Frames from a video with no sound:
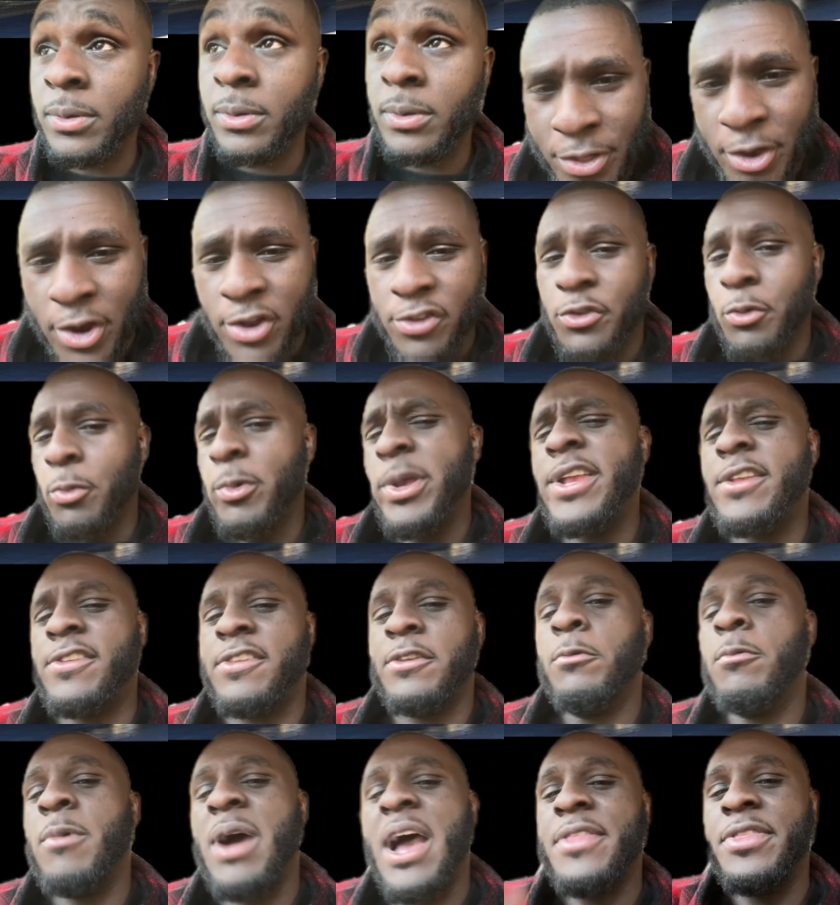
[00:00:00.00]
There's a
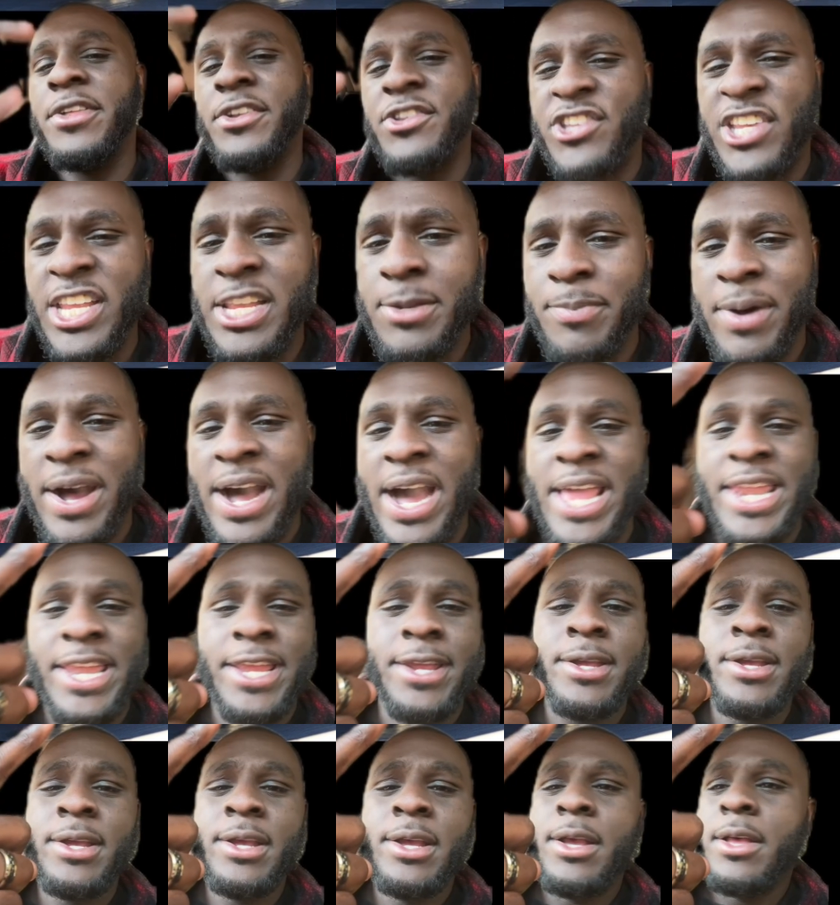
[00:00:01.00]
reason why the
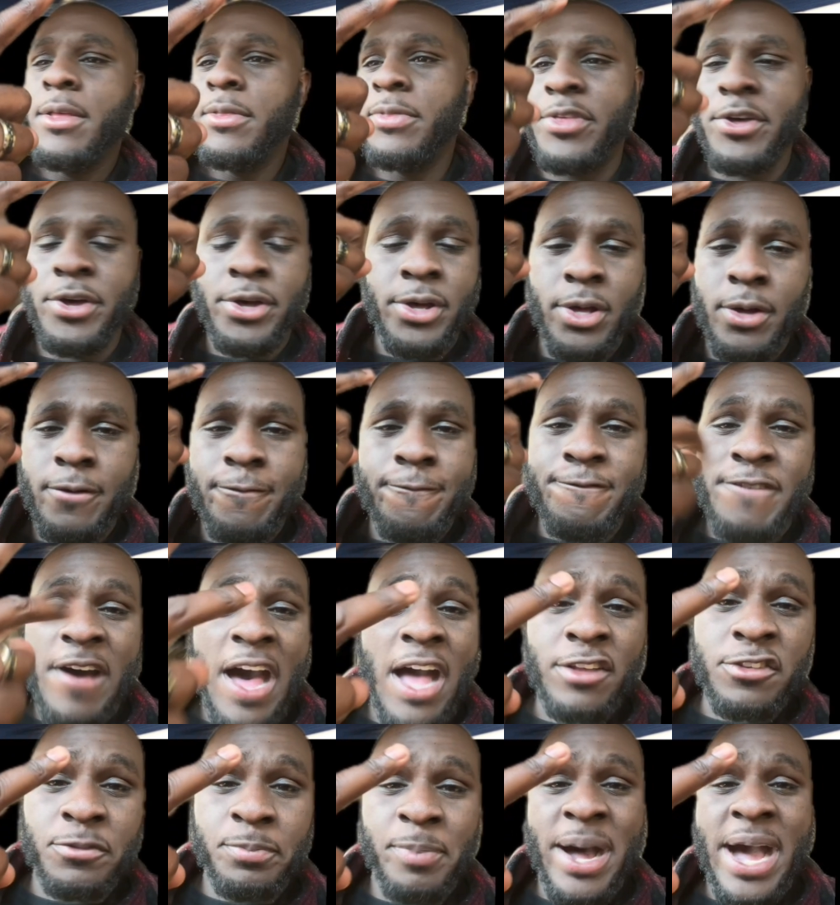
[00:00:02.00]
G-Body, the
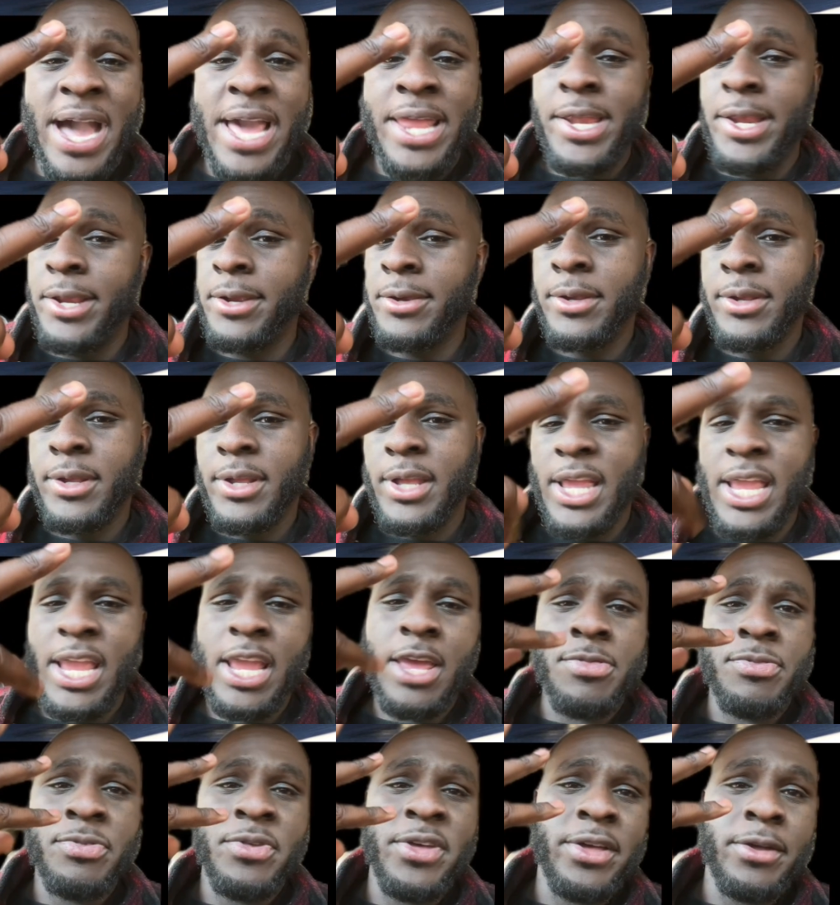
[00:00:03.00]
Fox Body,
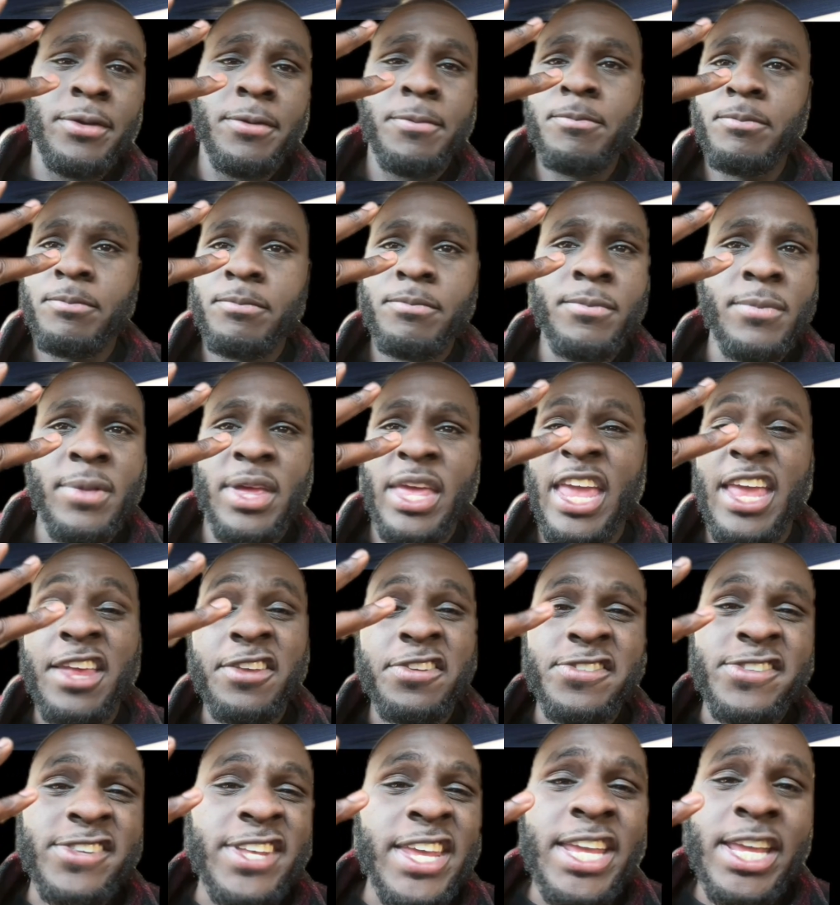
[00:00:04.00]
and the
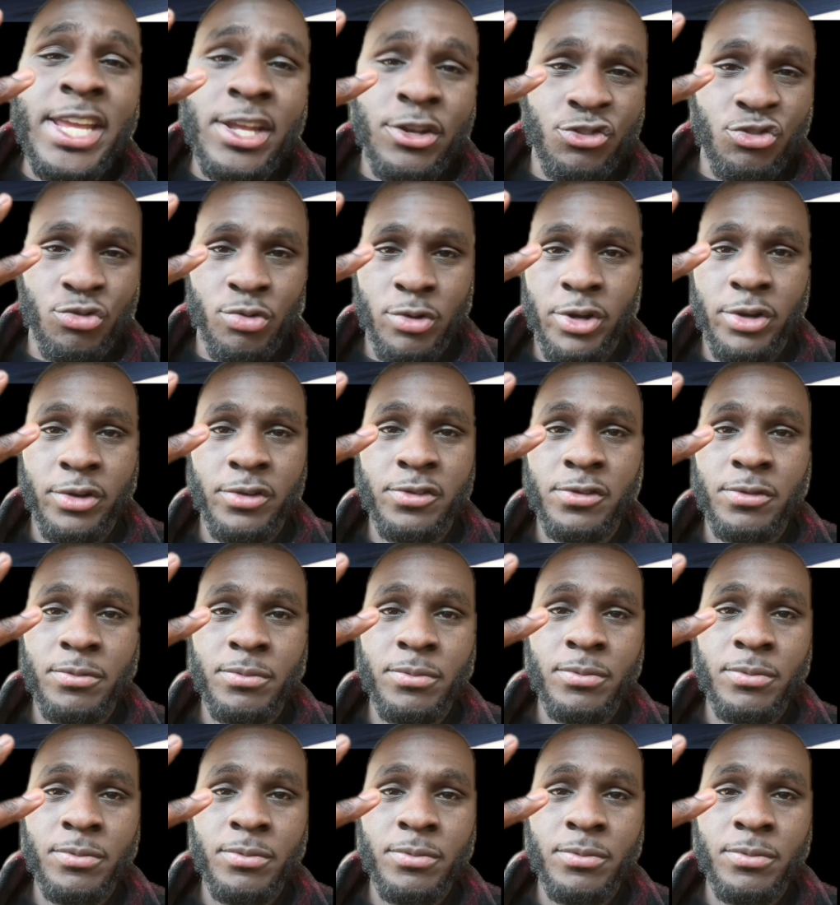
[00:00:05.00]
S10 trucks